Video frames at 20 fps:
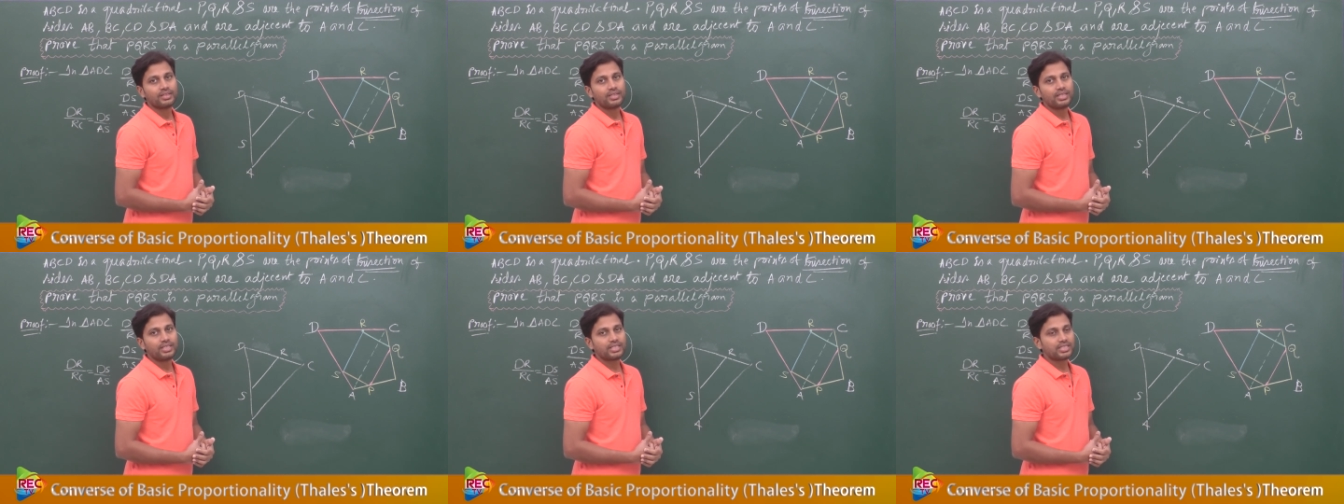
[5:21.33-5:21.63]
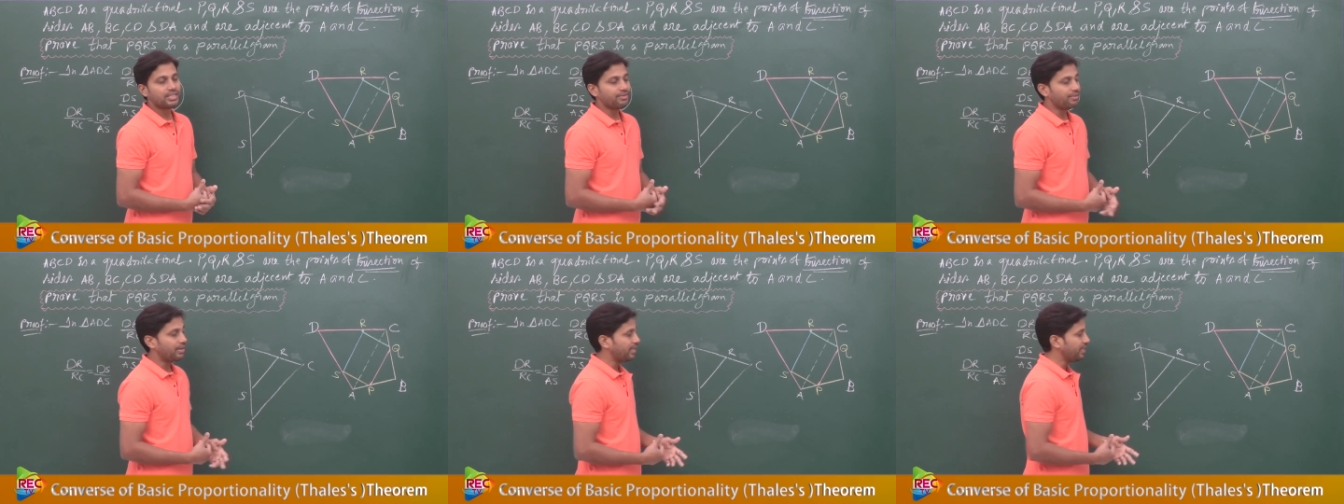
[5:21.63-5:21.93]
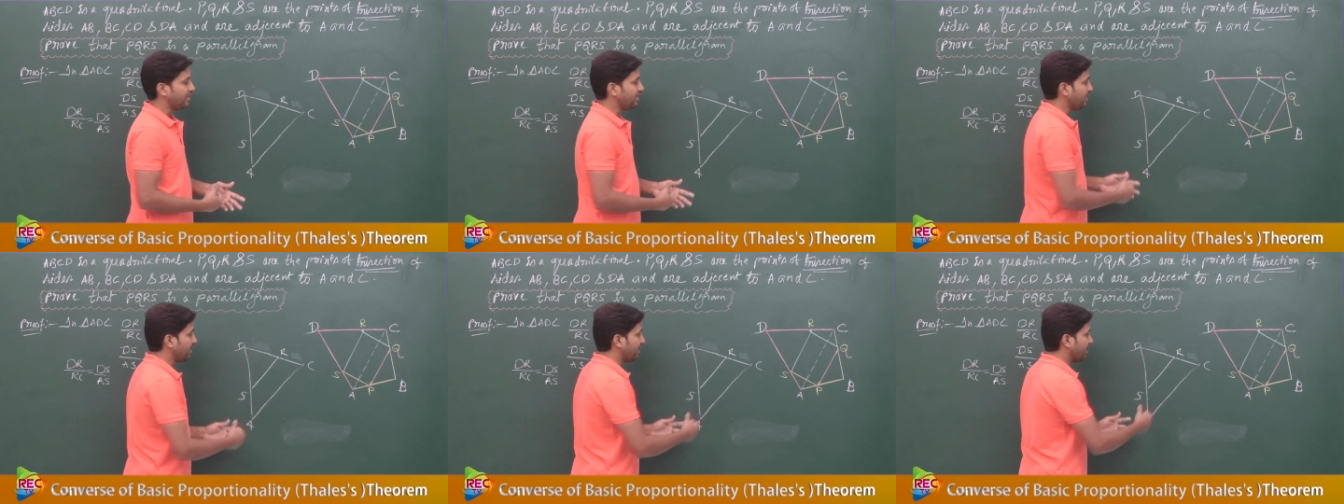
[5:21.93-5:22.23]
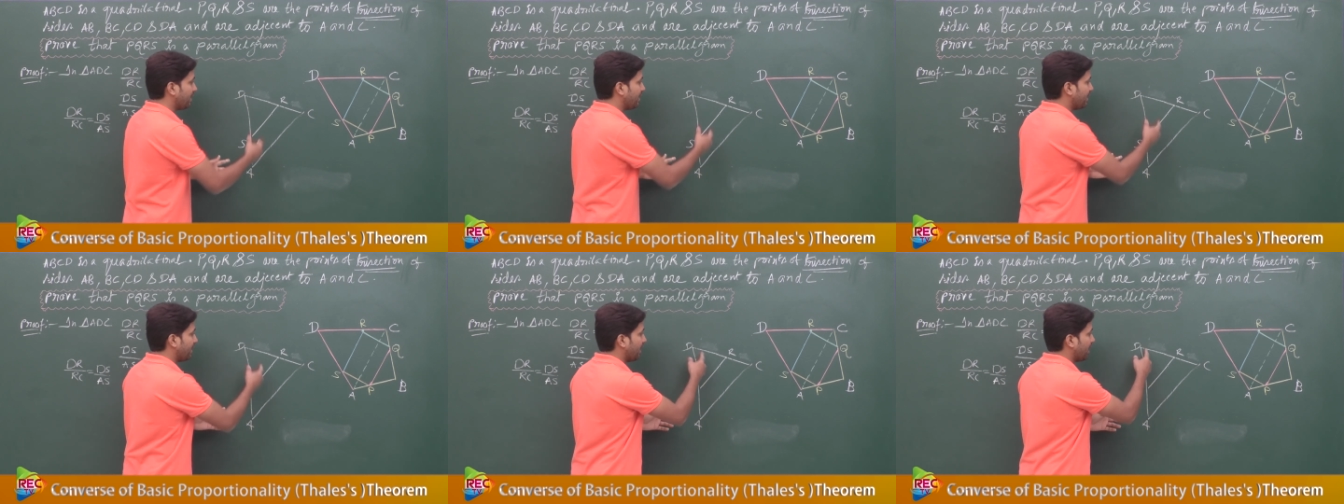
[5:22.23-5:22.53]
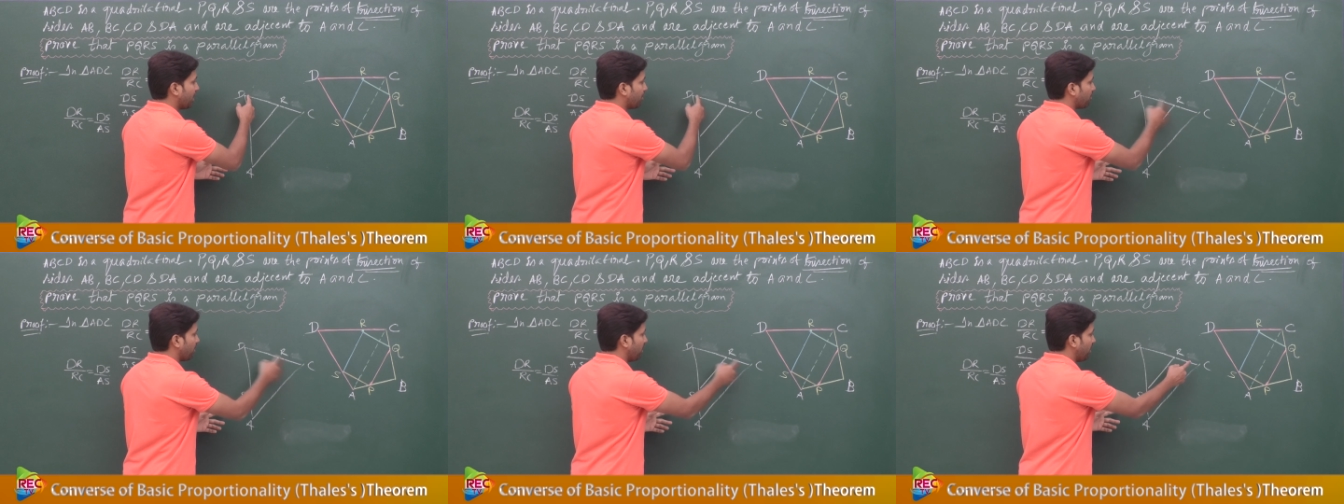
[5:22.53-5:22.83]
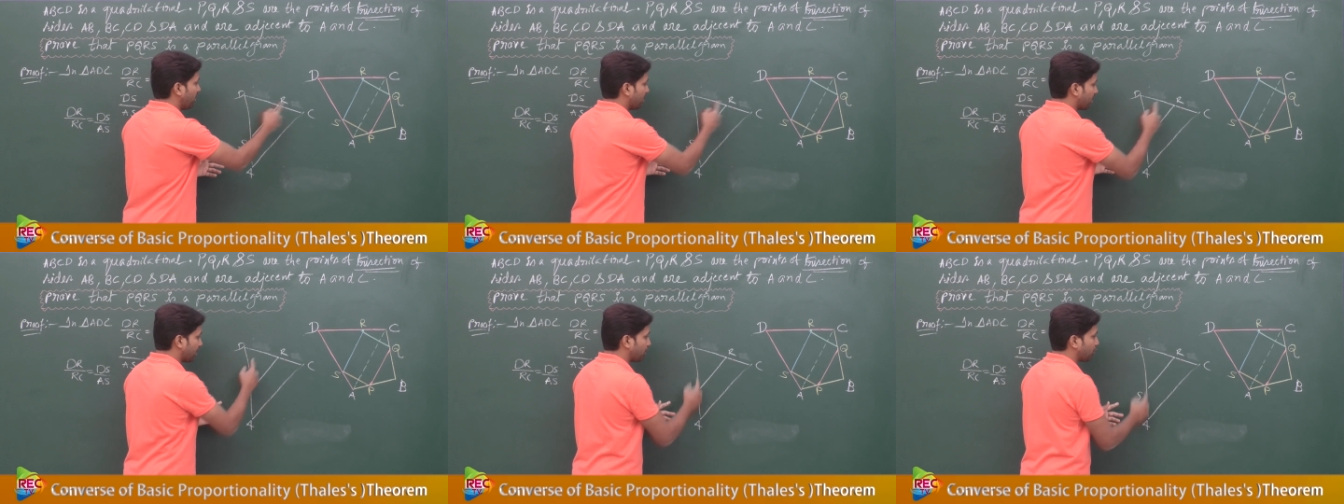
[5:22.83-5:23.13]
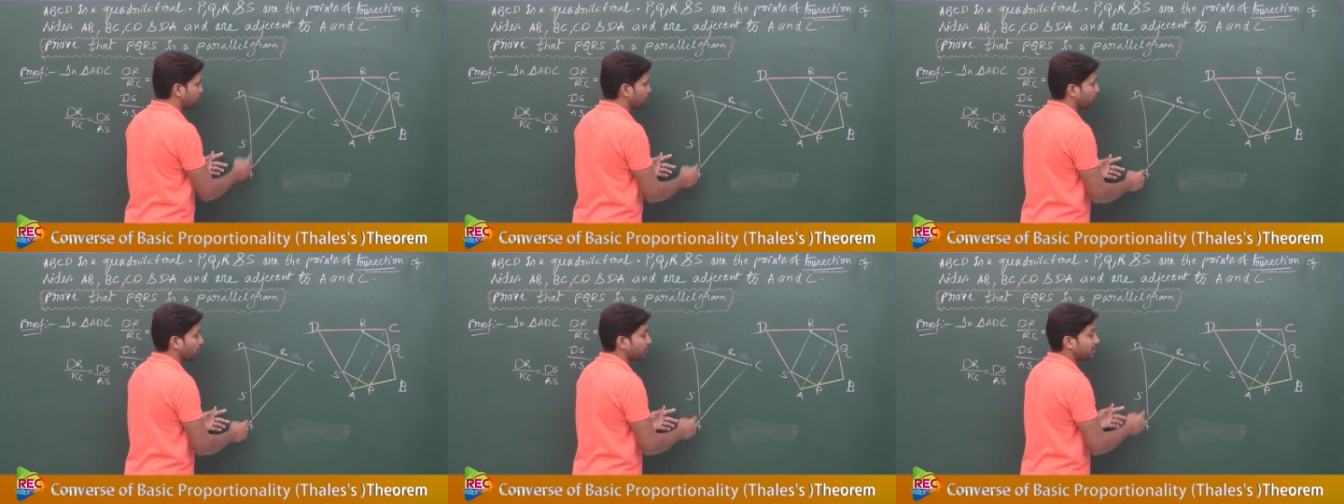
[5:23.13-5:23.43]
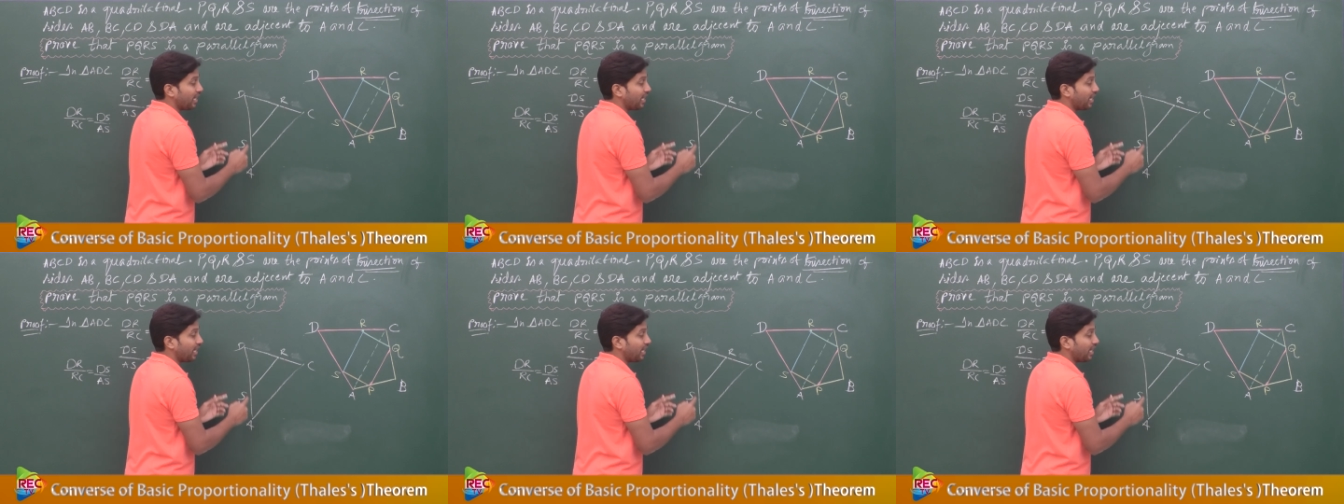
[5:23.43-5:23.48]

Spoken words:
is dividing in equal ratio.